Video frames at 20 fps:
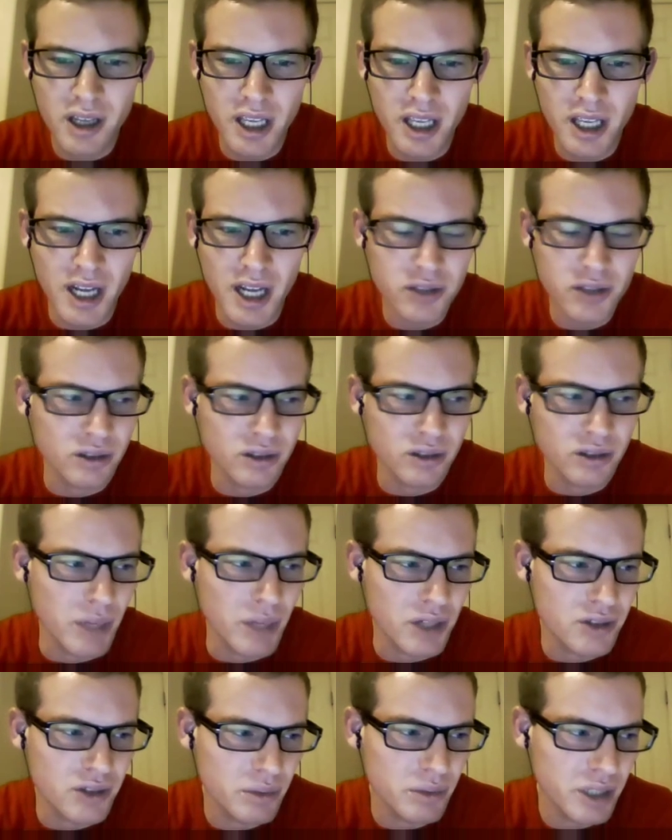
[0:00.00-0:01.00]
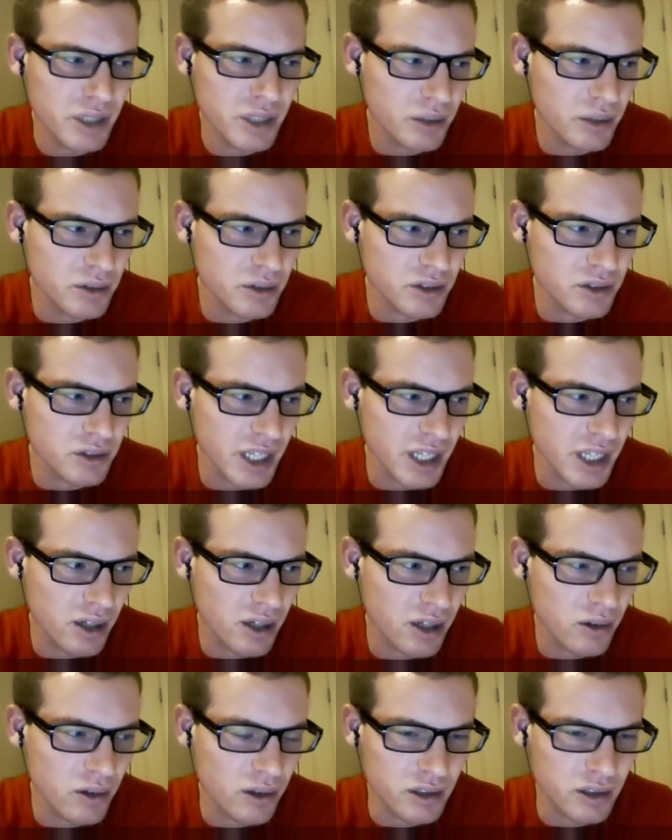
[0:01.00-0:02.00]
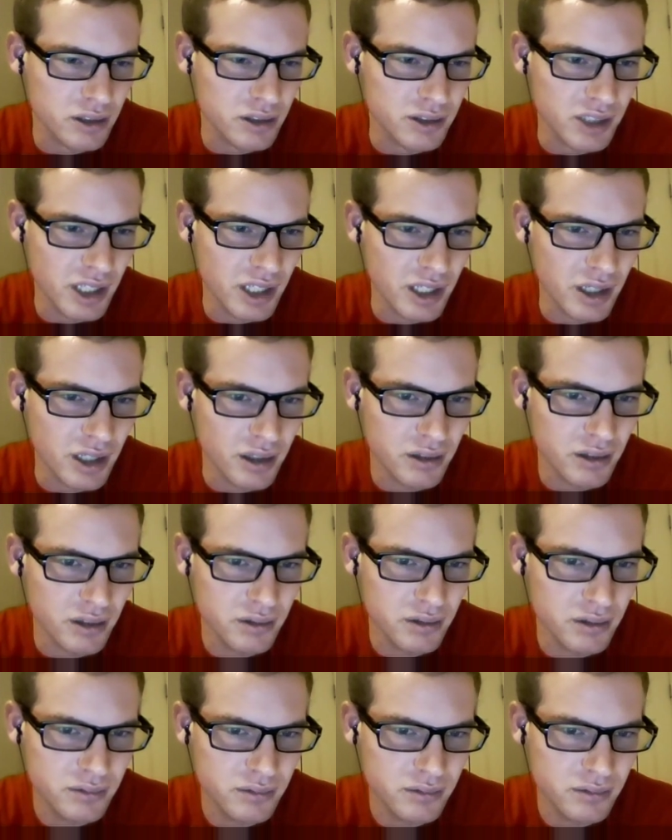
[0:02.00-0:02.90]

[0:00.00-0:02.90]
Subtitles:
an actual measurement, it was categorical data